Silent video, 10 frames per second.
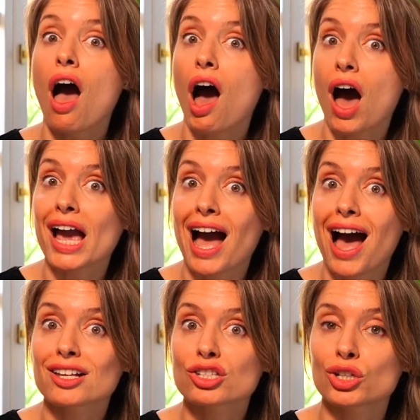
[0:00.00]
I
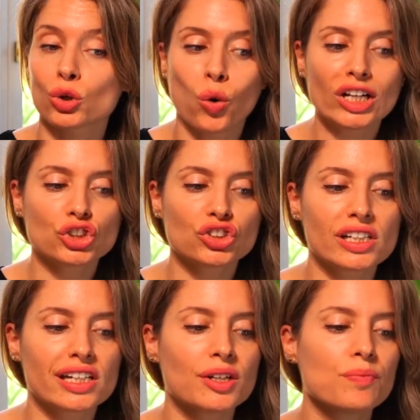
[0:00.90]
asked a
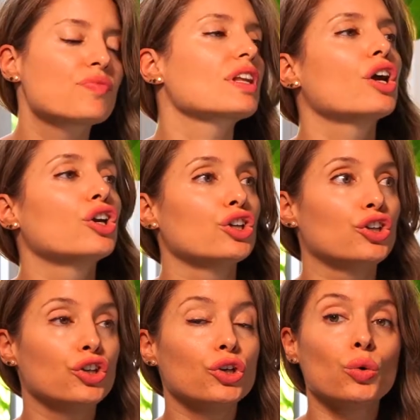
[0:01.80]
question,
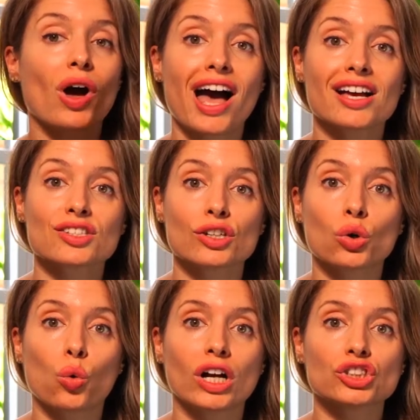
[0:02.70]
you asked a
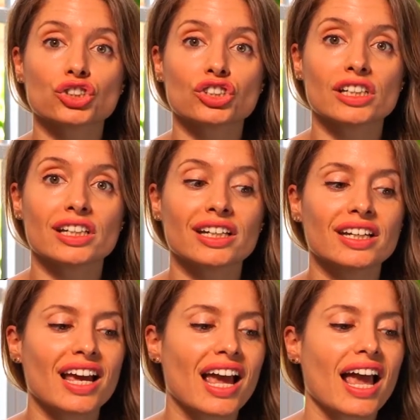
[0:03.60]

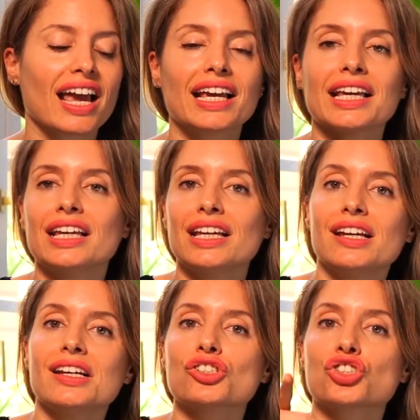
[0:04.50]
question,
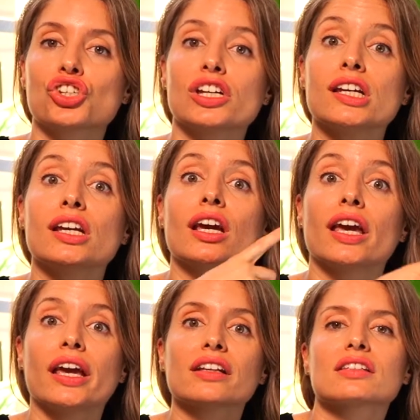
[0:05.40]
he, she,
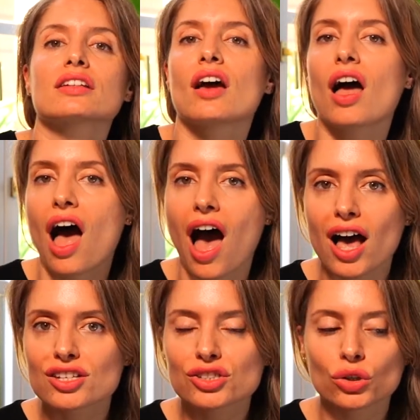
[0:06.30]
it
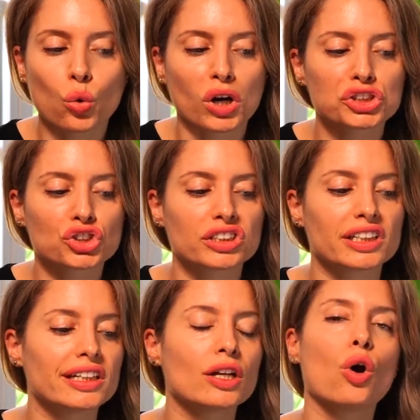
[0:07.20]
asked a
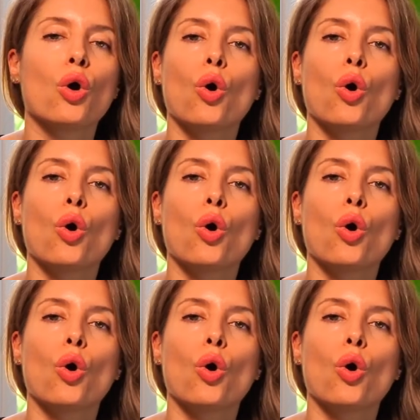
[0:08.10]
question,